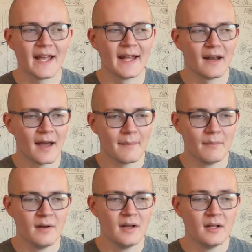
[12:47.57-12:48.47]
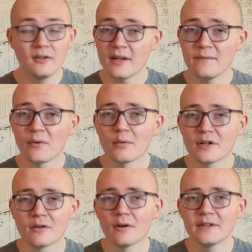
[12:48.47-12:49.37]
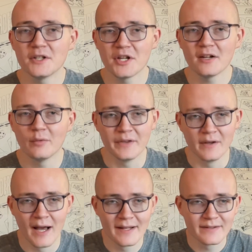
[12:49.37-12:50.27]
and I'm looking forward to growing the channel with you guys.